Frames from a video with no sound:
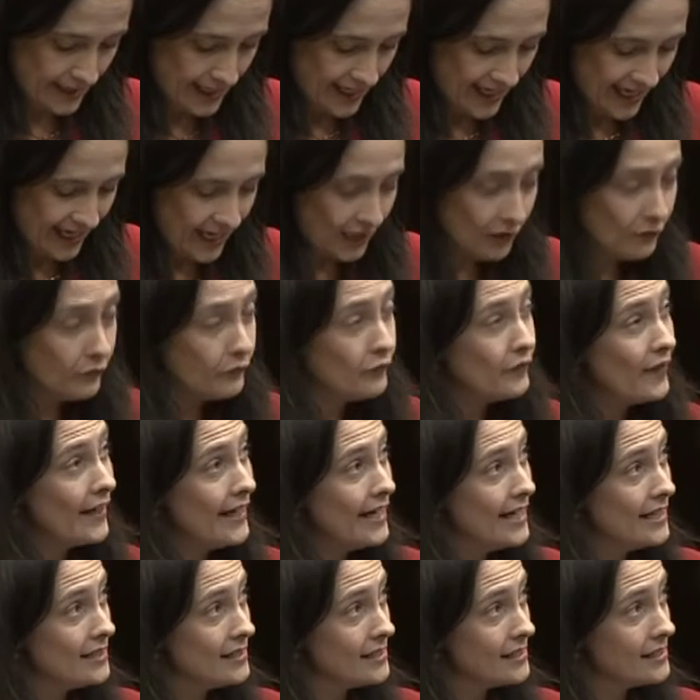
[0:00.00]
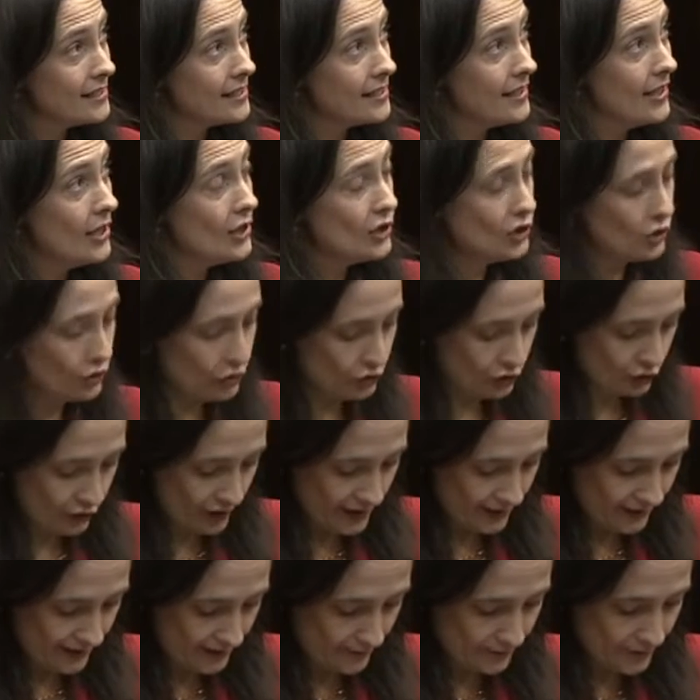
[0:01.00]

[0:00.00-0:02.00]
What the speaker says: It fails to treat them